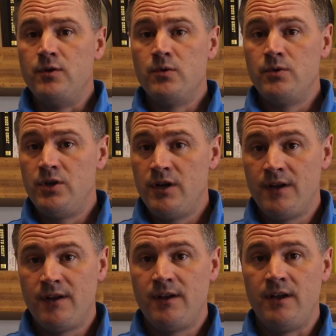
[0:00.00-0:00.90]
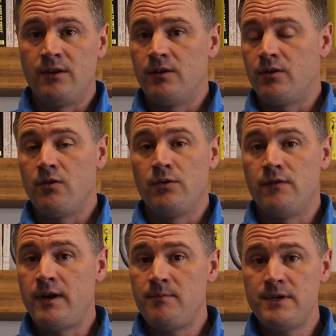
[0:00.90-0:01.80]
huge in the growth
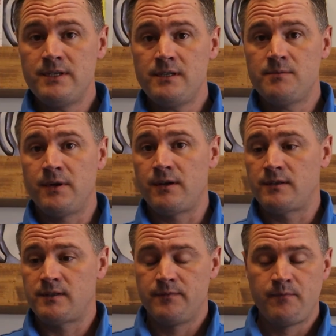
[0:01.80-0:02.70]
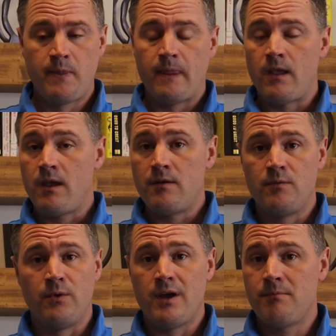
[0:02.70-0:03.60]
of any business because,
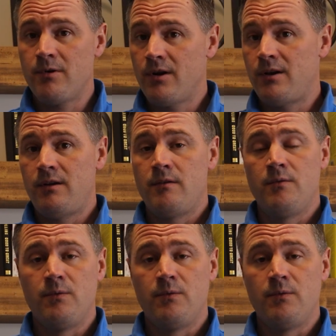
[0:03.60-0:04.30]
again, without marketing,